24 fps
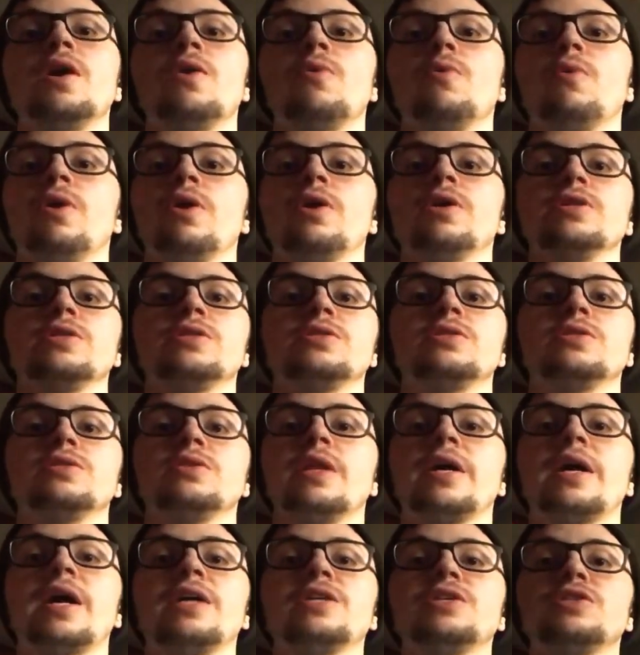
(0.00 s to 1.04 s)
Whereas,
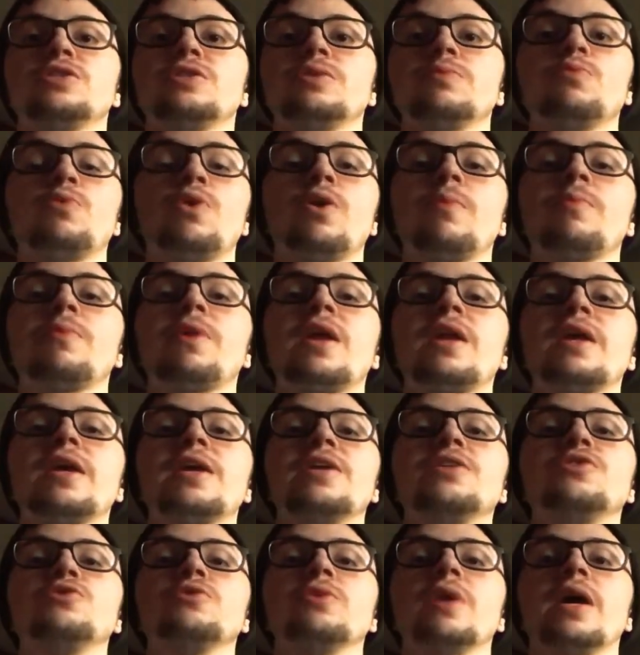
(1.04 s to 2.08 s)
what I'm getting
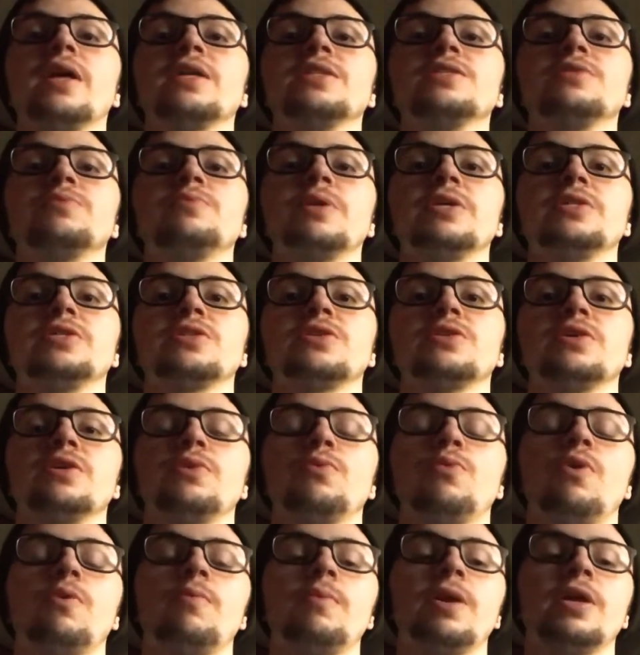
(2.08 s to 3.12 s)
into, guys, is basically
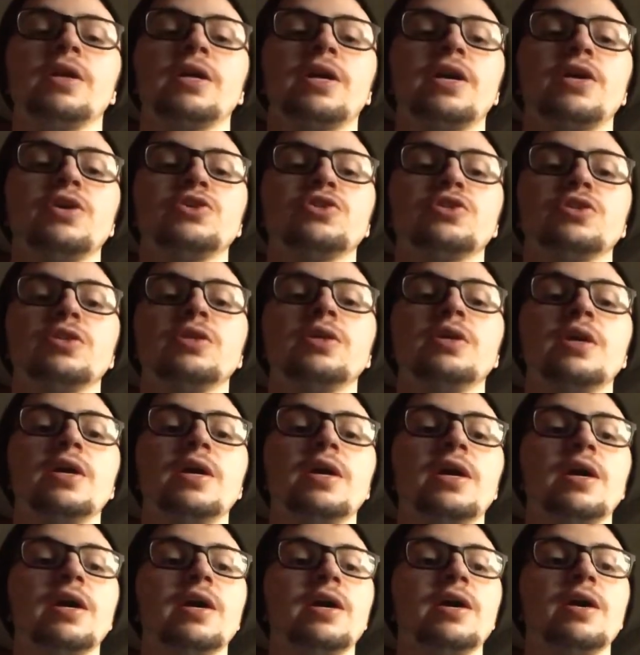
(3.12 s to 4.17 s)
one medication
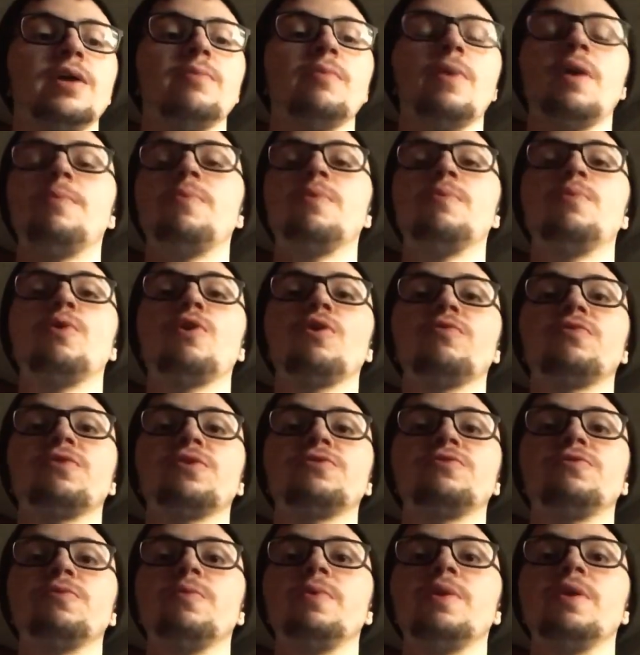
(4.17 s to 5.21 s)
might be perfect
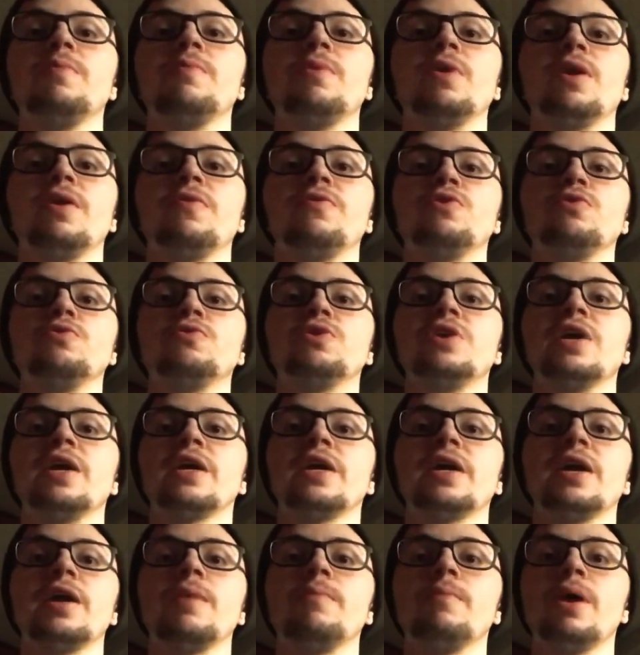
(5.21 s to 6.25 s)
for me, but if you take
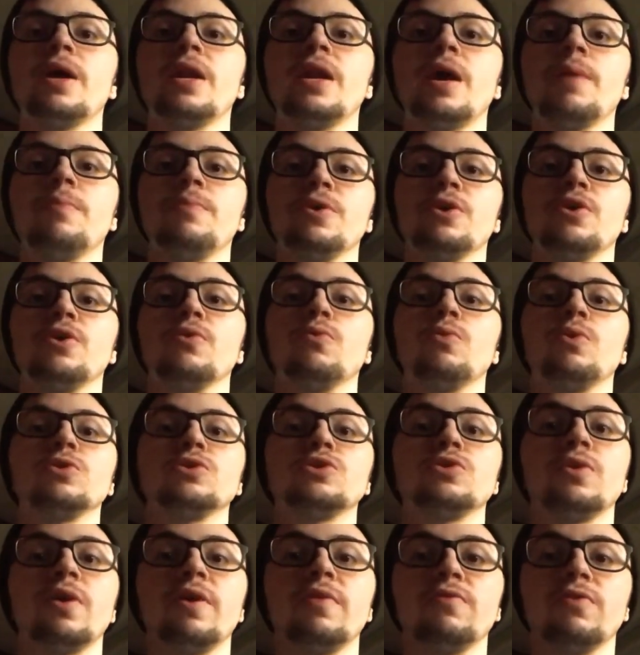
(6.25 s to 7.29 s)
it, it might not be good
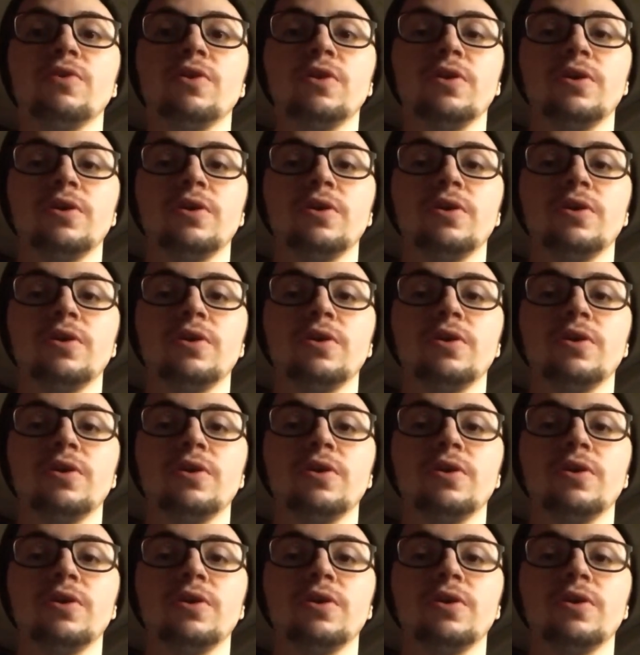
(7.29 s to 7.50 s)
whatsoever.